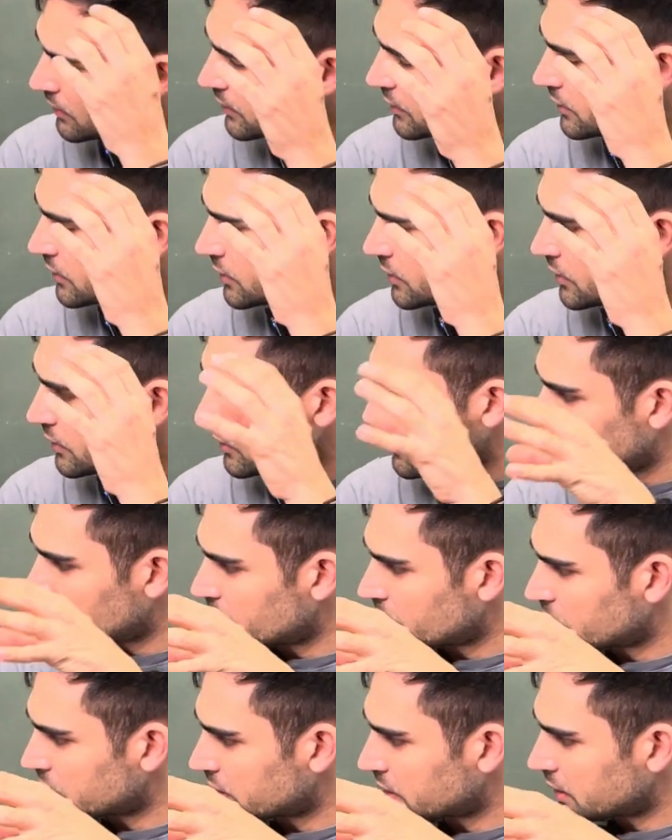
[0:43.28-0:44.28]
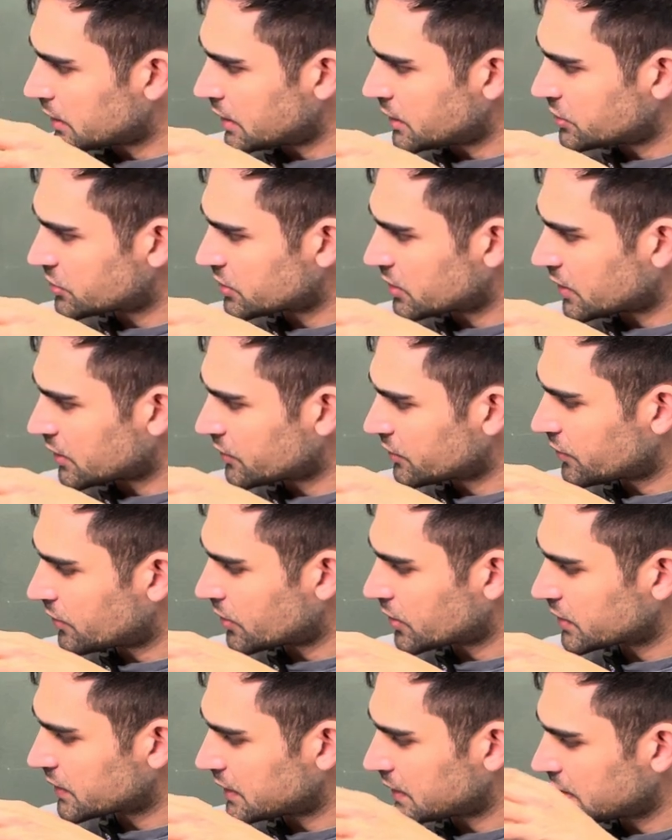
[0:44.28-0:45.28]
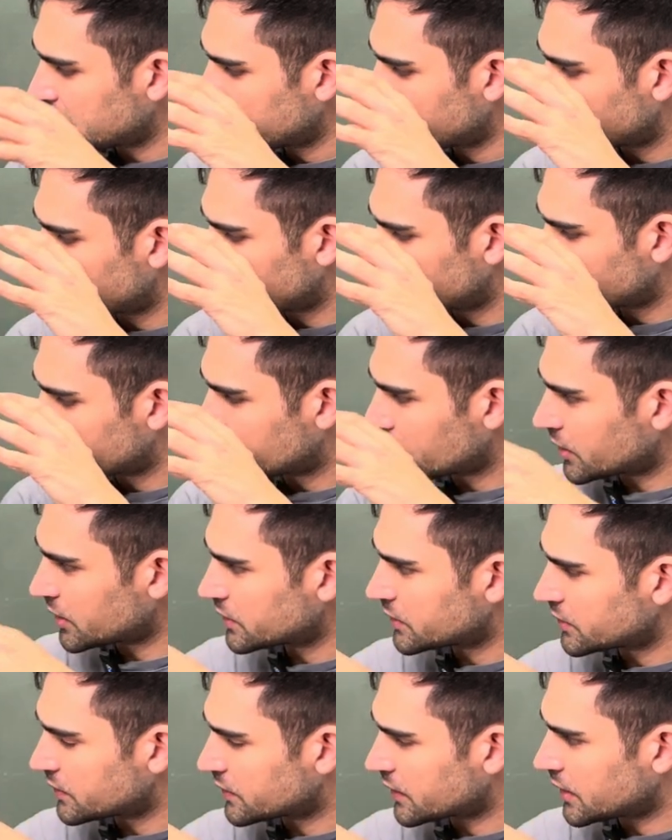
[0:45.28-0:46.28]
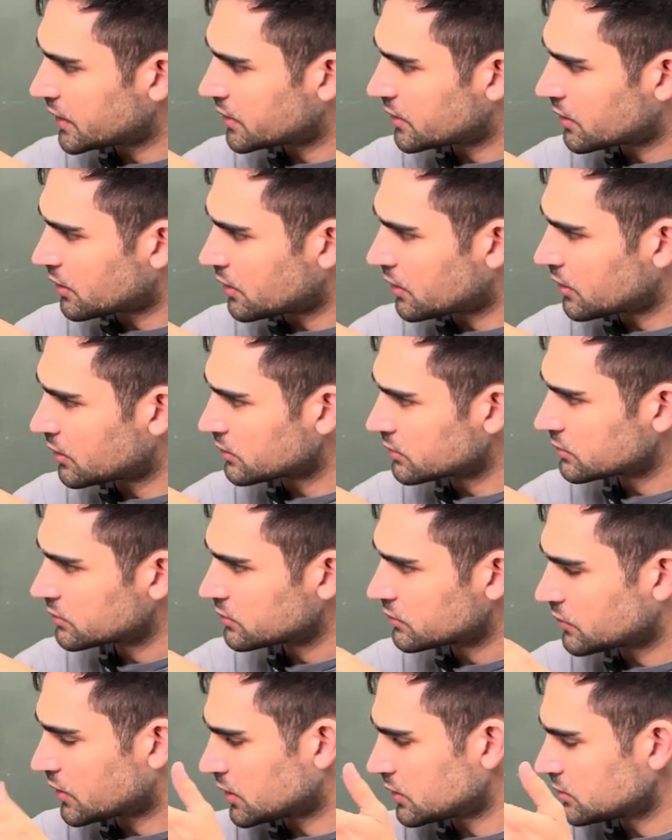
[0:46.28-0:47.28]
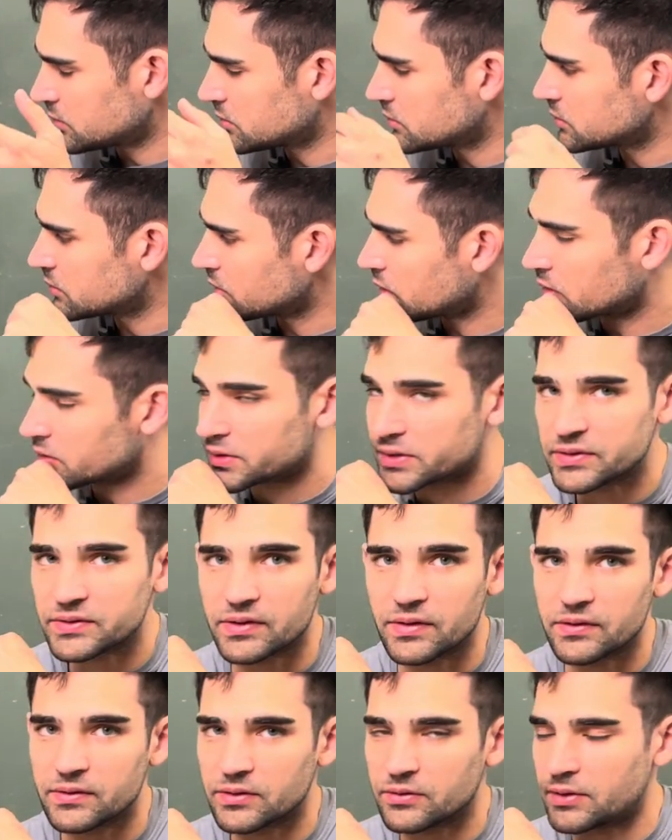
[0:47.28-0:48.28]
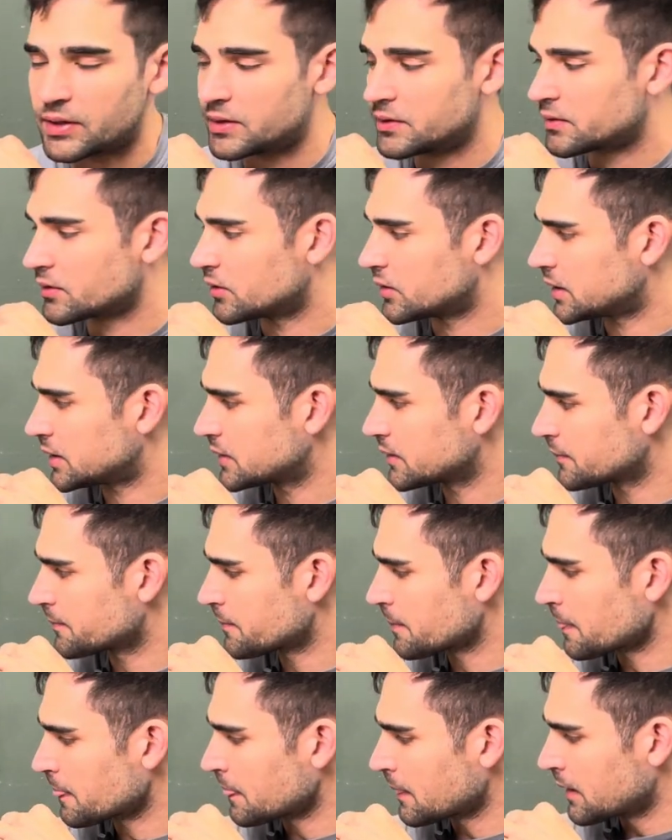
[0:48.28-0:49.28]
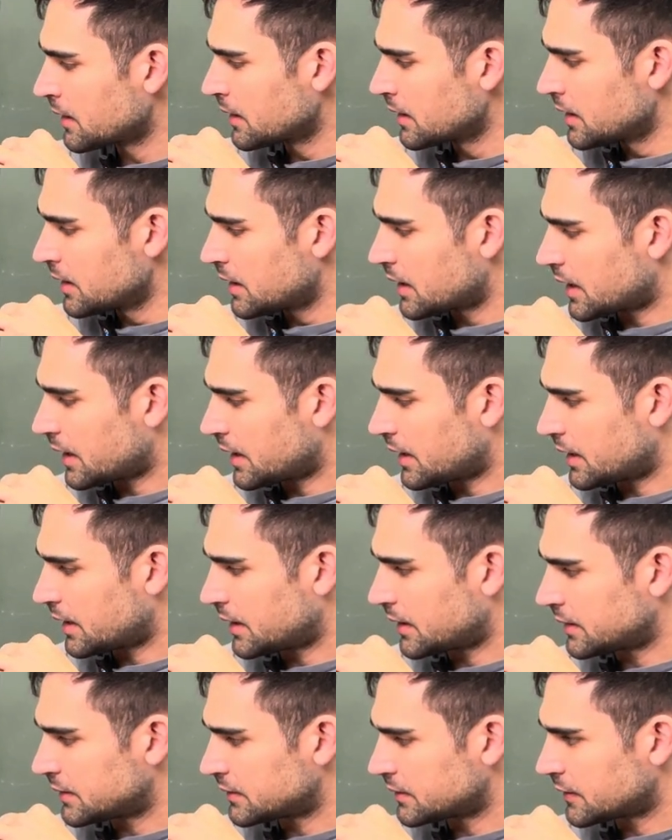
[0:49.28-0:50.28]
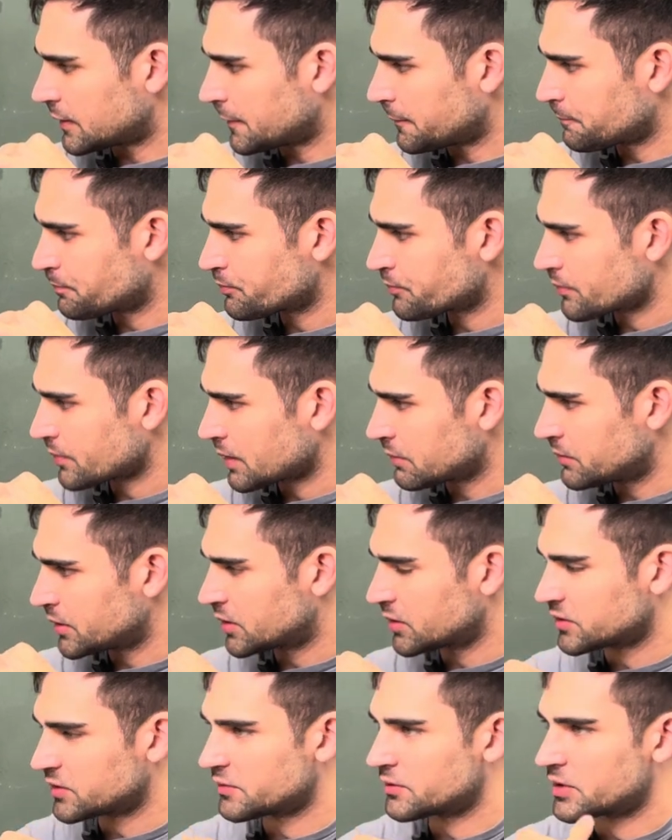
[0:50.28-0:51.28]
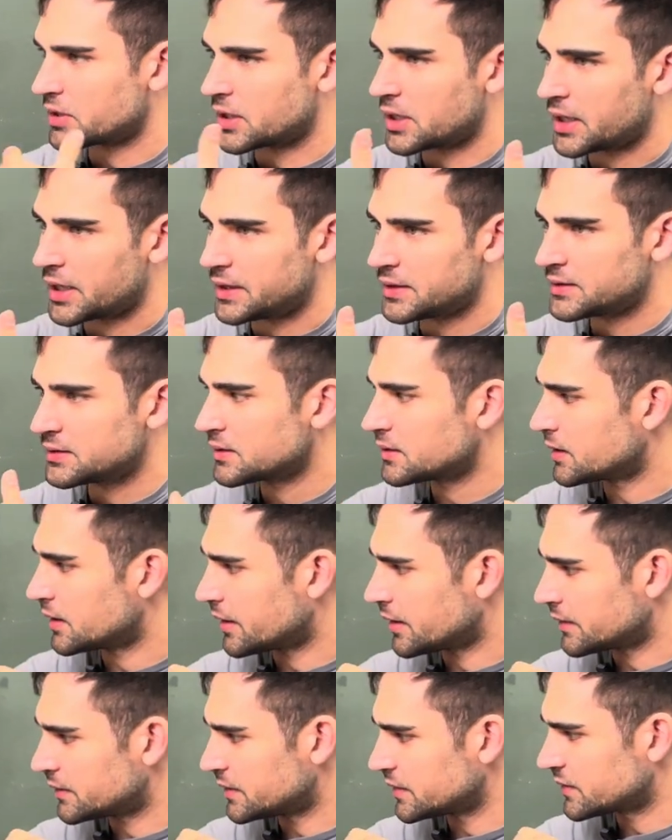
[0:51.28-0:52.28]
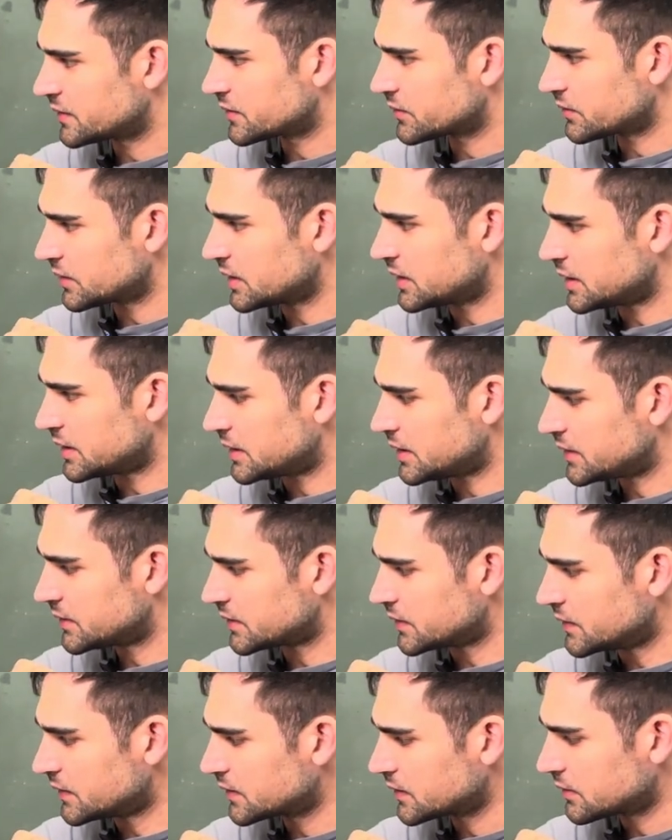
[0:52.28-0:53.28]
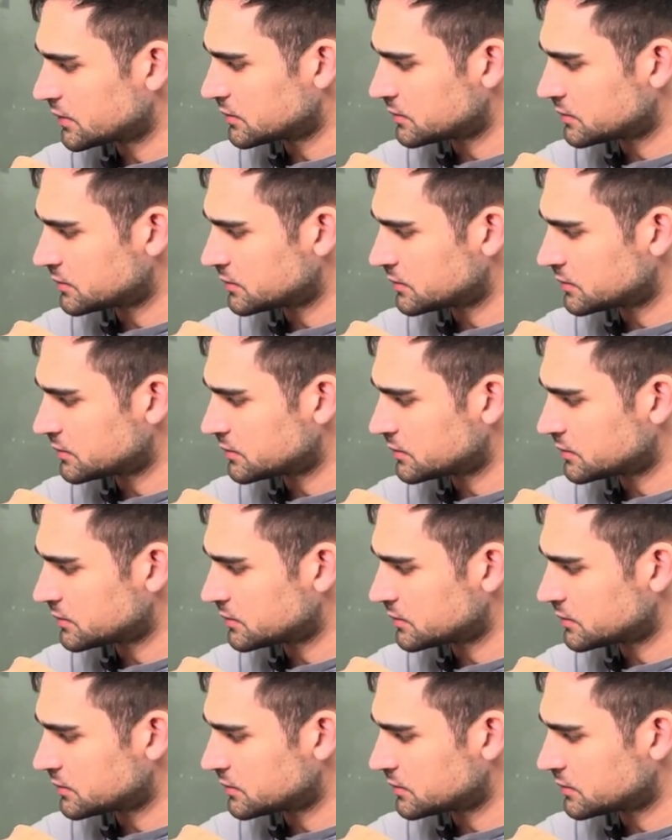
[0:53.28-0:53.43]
a woman aged around 40, is going to take on, well, long distance events on it. And because of her height, this really isn't